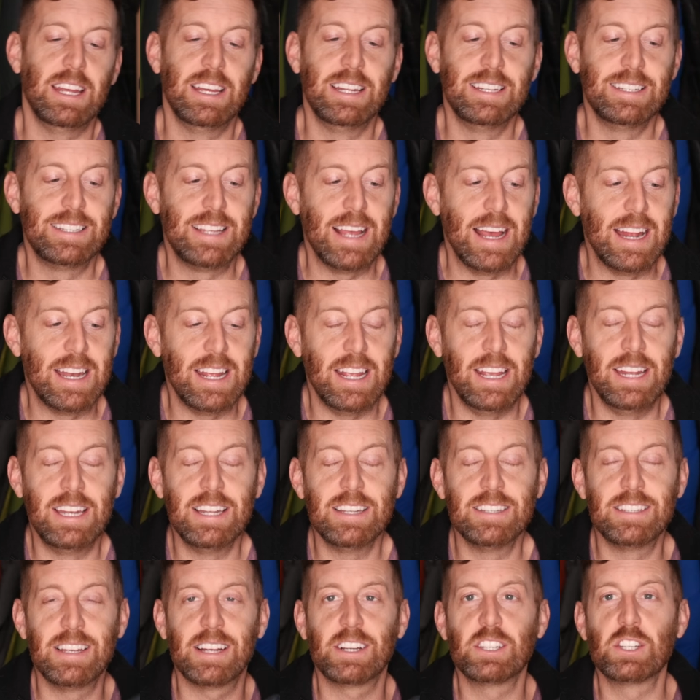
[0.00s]
is that it
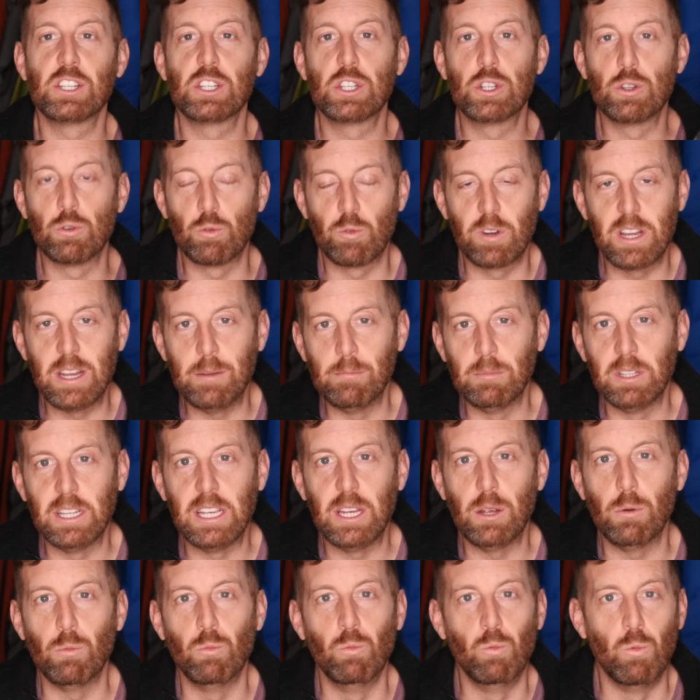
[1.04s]
is
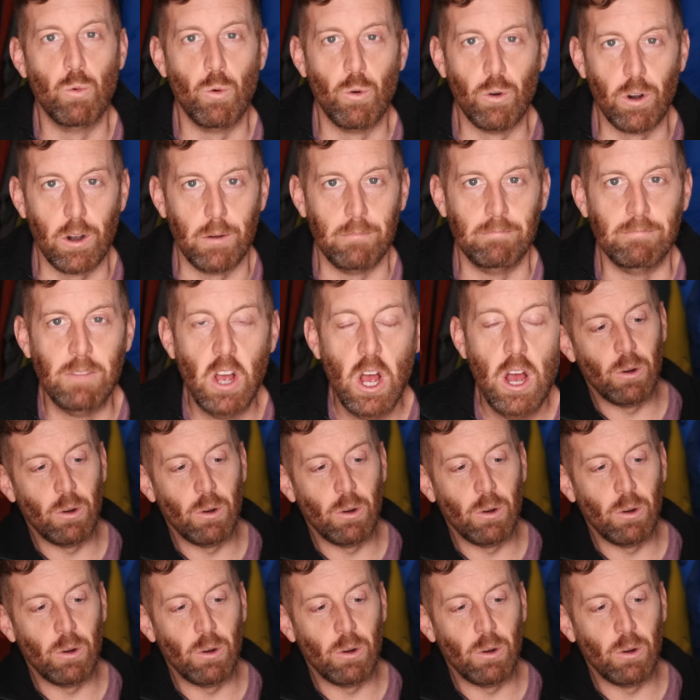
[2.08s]
extremely warm.